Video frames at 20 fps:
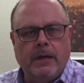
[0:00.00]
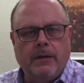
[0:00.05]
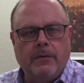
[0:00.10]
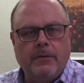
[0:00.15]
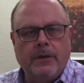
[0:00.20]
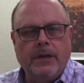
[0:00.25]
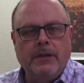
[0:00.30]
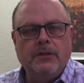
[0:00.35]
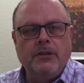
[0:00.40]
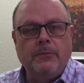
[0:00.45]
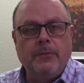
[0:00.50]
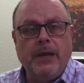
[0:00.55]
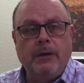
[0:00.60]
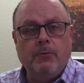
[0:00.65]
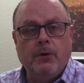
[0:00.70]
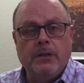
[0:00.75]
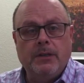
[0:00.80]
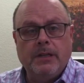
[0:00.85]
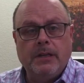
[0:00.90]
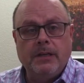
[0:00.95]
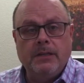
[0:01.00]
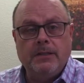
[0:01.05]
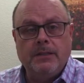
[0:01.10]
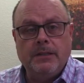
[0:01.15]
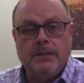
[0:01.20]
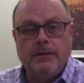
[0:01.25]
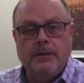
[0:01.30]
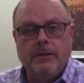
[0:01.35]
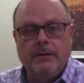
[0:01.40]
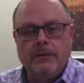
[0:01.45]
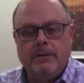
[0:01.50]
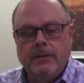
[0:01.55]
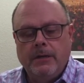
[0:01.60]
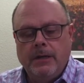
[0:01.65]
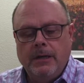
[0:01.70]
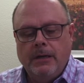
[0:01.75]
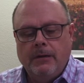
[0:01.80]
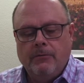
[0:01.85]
things you may want to consider